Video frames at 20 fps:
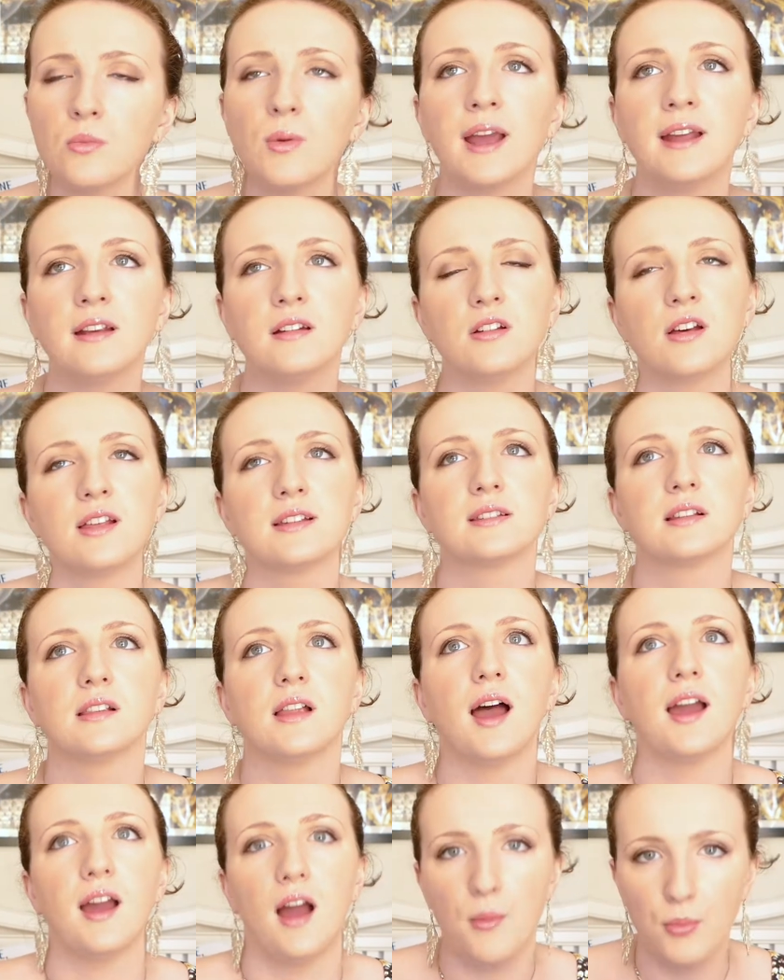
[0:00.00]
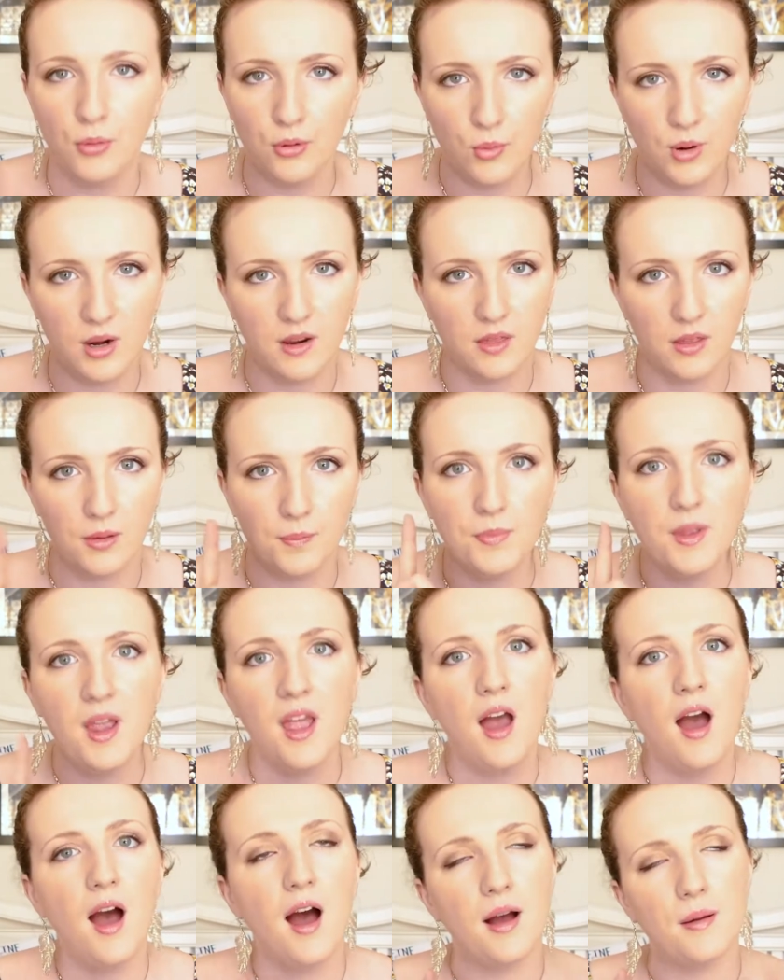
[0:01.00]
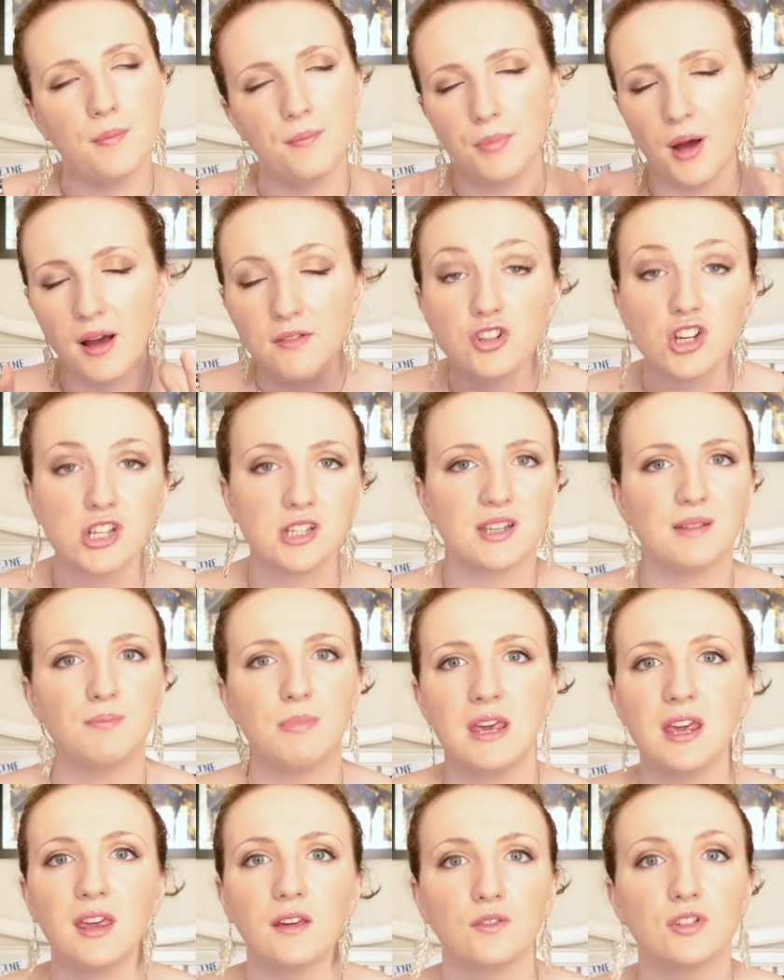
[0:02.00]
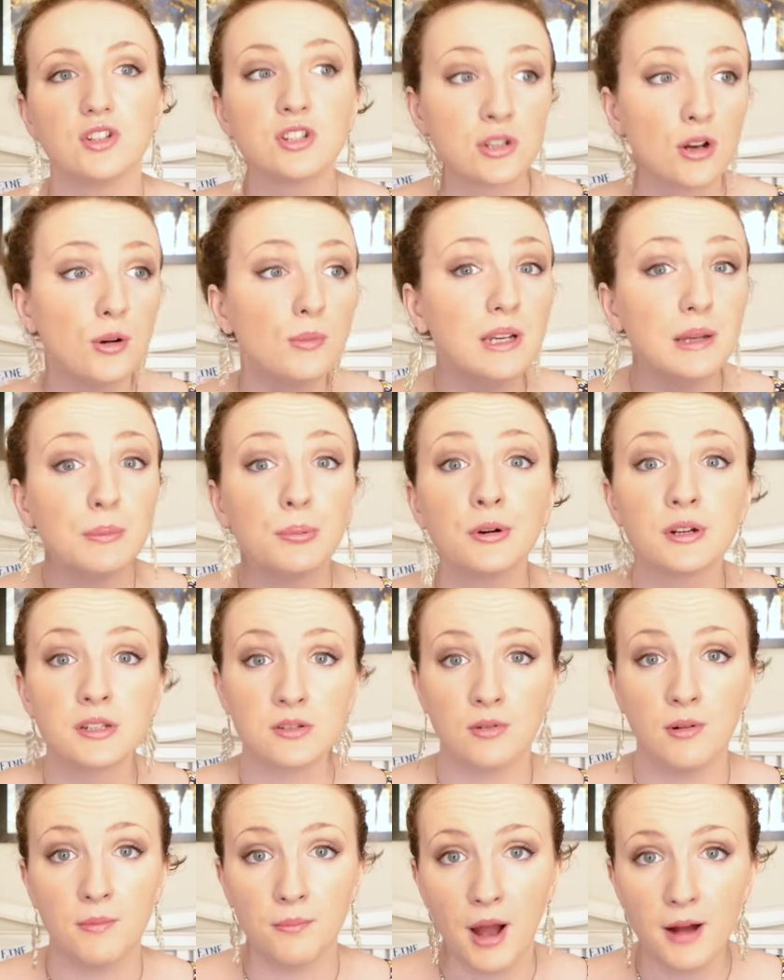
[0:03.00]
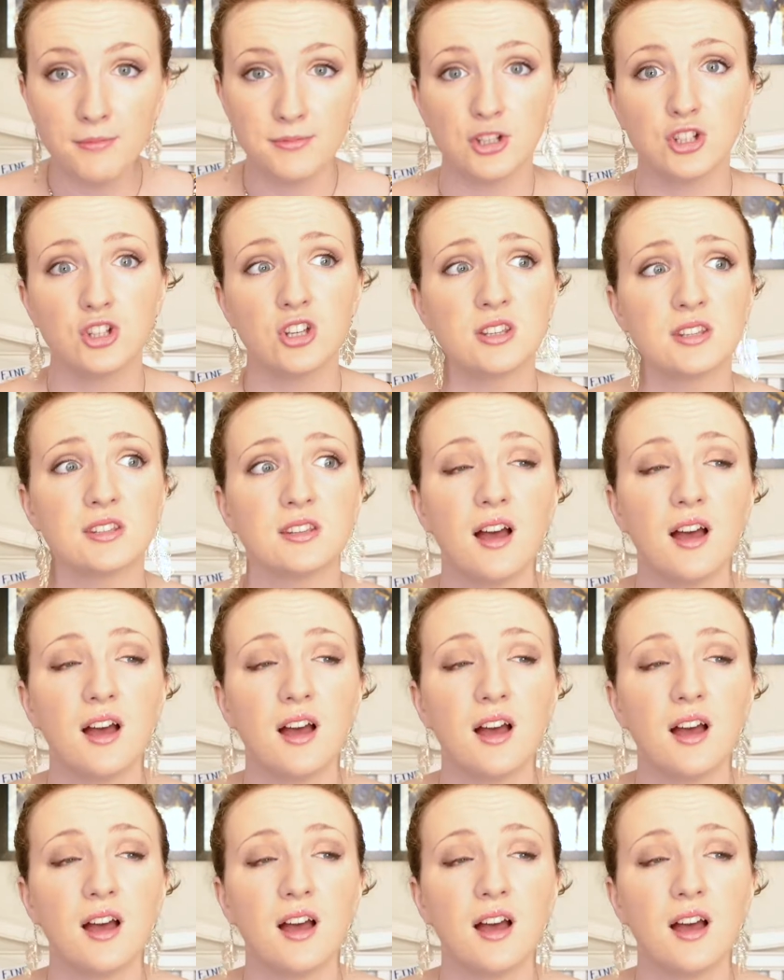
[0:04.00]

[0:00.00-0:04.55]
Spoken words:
Wait, no, it's a lie. I bought one of them, but I've just been given so many books from publishers,